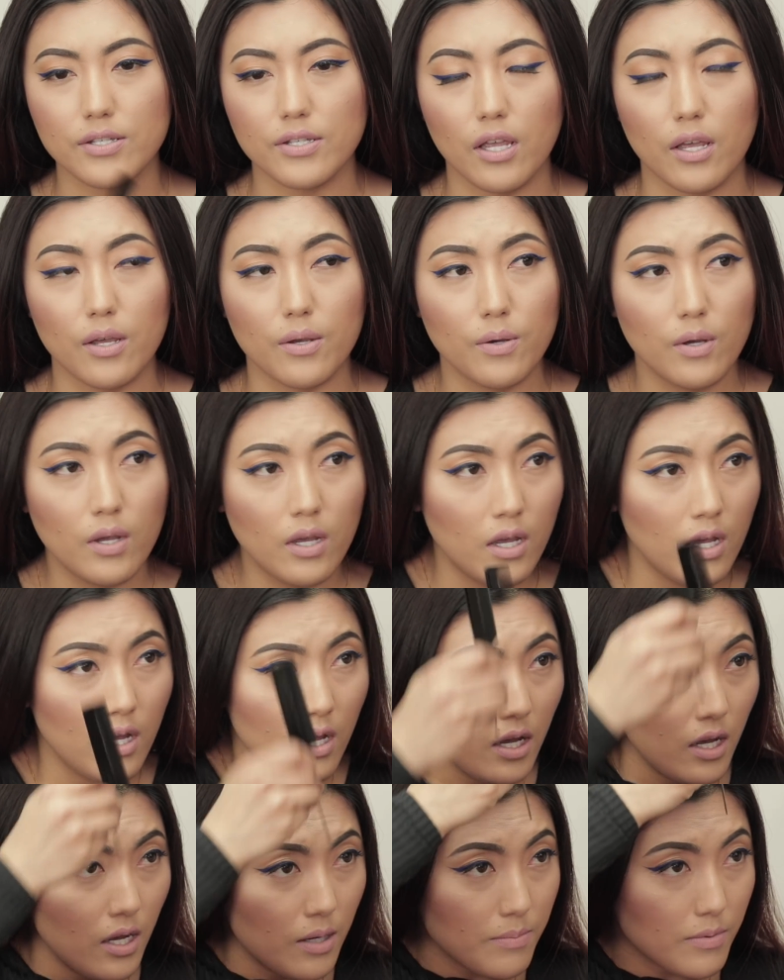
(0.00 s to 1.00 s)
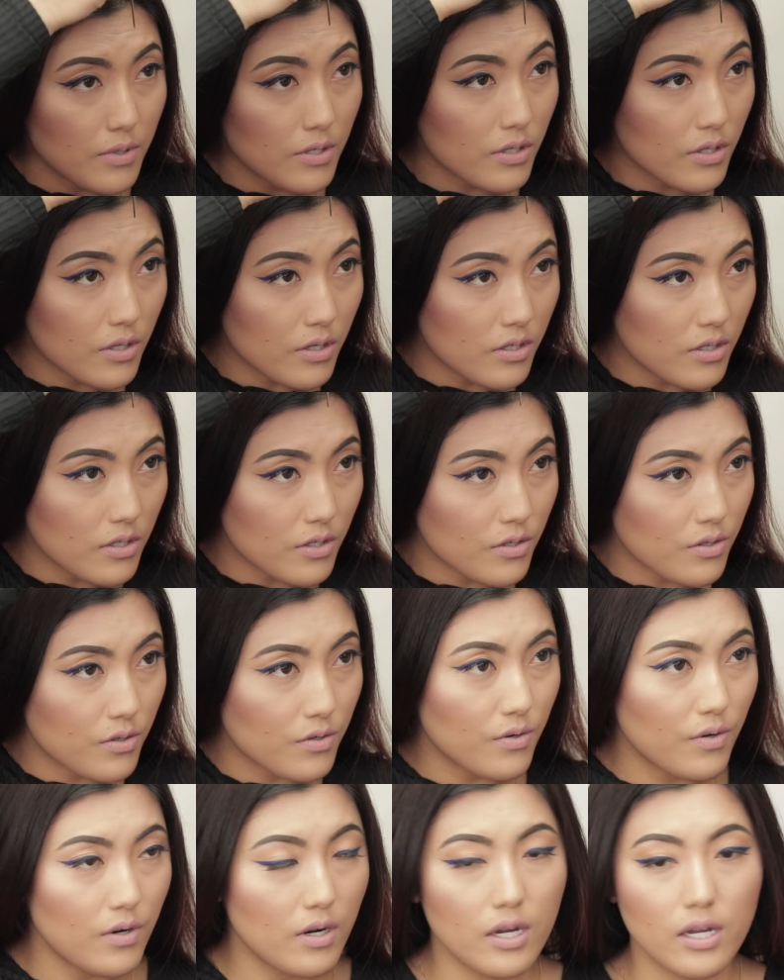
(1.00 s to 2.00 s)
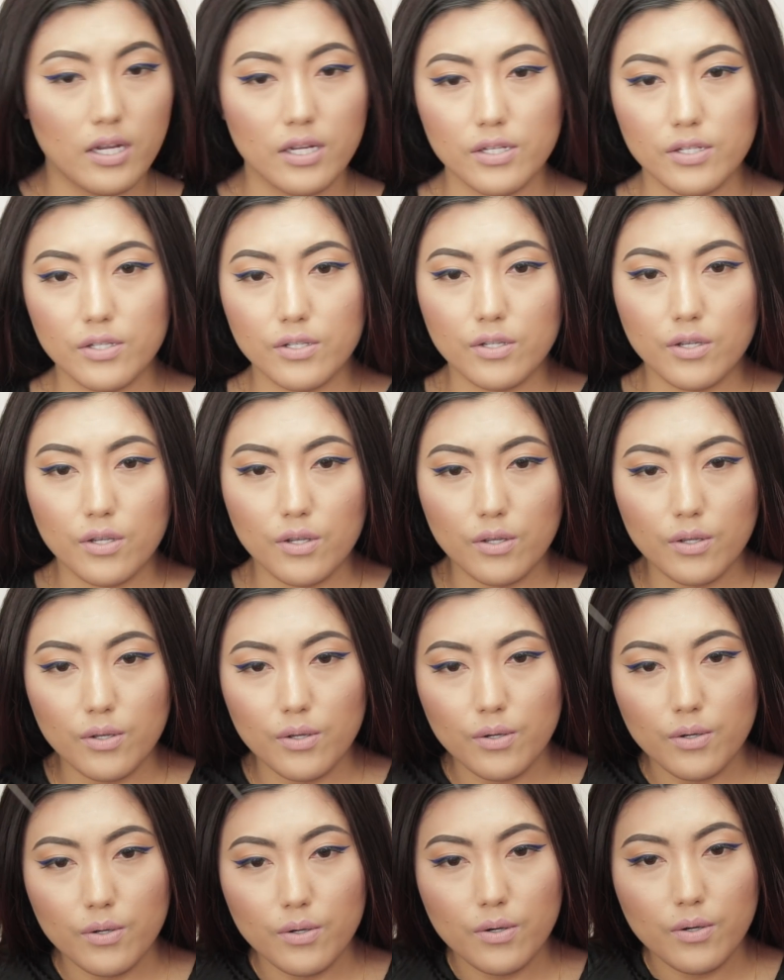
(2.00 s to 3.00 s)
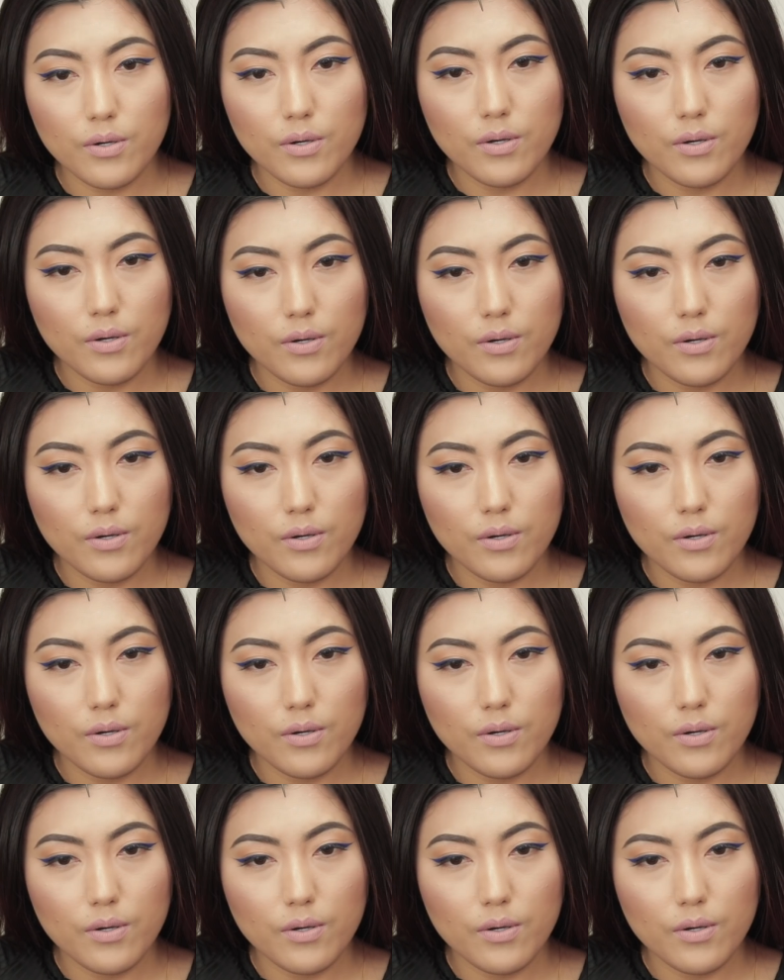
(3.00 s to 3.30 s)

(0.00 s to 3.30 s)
so I'm just gonna try to